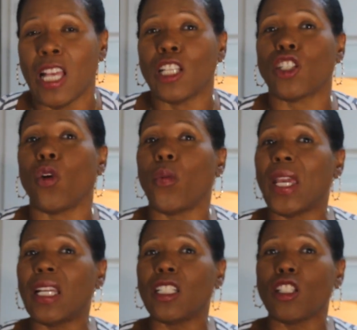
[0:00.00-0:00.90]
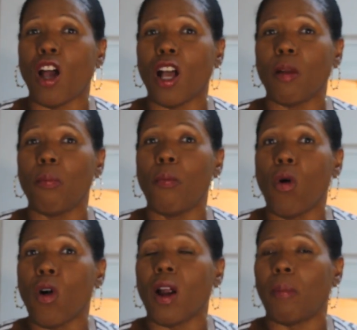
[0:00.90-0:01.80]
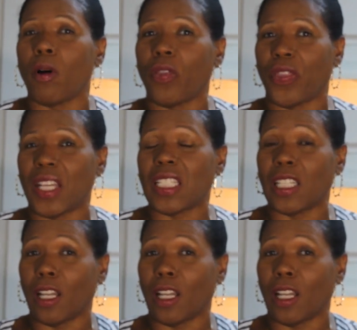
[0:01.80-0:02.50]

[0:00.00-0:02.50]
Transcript: So we're going to talk more about this